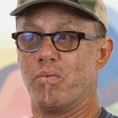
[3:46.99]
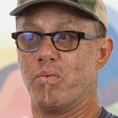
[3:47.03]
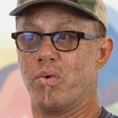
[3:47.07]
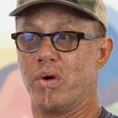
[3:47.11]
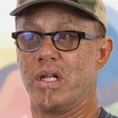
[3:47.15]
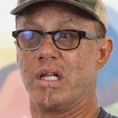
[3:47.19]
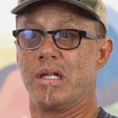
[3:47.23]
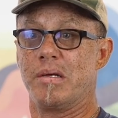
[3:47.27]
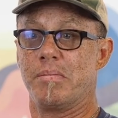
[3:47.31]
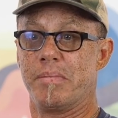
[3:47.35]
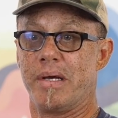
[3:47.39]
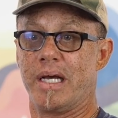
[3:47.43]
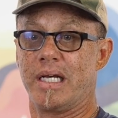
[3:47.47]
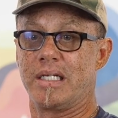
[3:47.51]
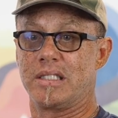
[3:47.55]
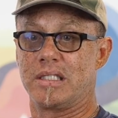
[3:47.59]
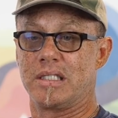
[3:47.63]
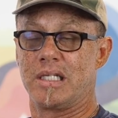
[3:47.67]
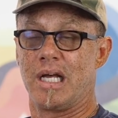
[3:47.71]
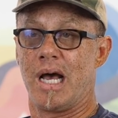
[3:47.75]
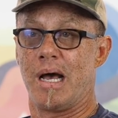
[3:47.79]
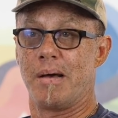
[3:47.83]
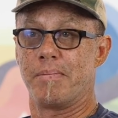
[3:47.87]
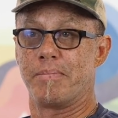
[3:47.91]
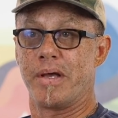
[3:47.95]
really
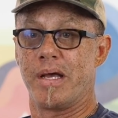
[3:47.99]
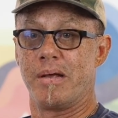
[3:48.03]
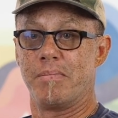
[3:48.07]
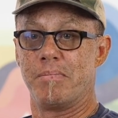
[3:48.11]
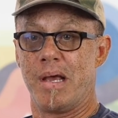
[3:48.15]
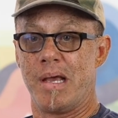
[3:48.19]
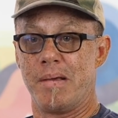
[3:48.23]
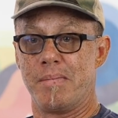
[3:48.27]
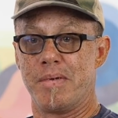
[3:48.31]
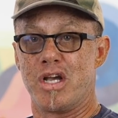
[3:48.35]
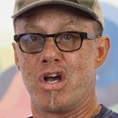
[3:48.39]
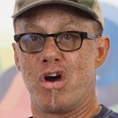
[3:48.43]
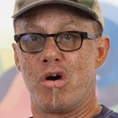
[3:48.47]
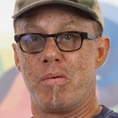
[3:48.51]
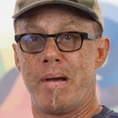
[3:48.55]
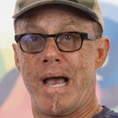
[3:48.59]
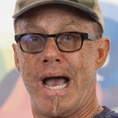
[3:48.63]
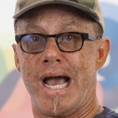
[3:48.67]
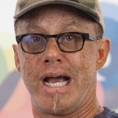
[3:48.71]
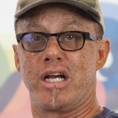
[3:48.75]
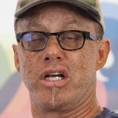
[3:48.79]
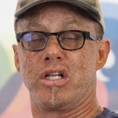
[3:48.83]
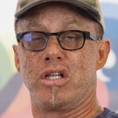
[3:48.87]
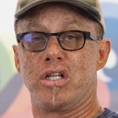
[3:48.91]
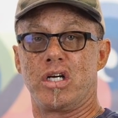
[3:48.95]
mixed up and maybe go
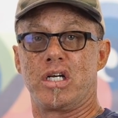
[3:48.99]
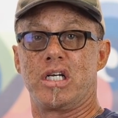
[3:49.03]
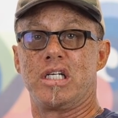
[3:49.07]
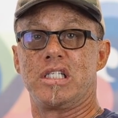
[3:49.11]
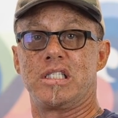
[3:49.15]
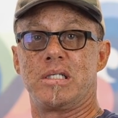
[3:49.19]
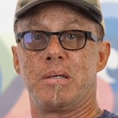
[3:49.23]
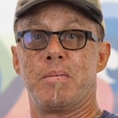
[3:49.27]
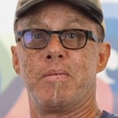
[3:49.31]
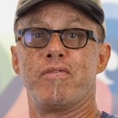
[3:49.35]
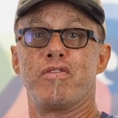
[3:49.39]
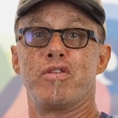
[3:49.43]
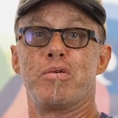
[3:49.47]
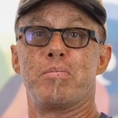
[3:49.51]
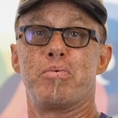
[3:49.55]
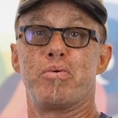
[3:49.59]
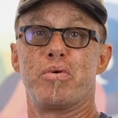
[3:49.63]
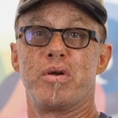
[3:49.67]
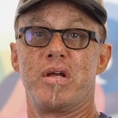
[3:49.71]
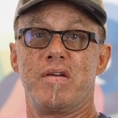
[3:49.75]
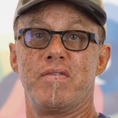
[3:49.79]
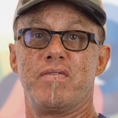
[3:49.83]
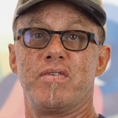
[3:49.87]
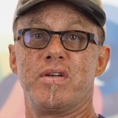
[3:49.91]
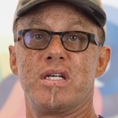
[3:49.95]
back and look at some of the
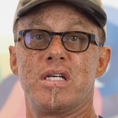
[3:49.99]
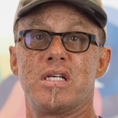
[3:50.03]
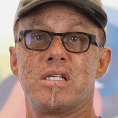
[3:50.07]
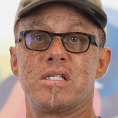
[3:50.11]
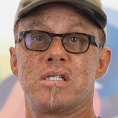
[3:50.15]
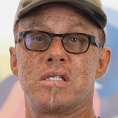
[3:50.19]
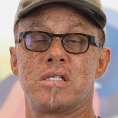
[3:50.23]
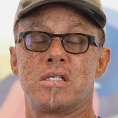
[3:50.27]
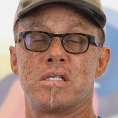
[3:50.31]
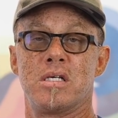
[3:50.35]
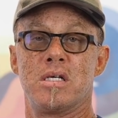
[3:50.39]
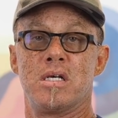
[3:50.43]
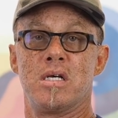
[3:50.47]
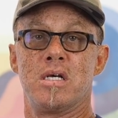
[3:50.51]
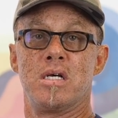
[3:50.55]
previous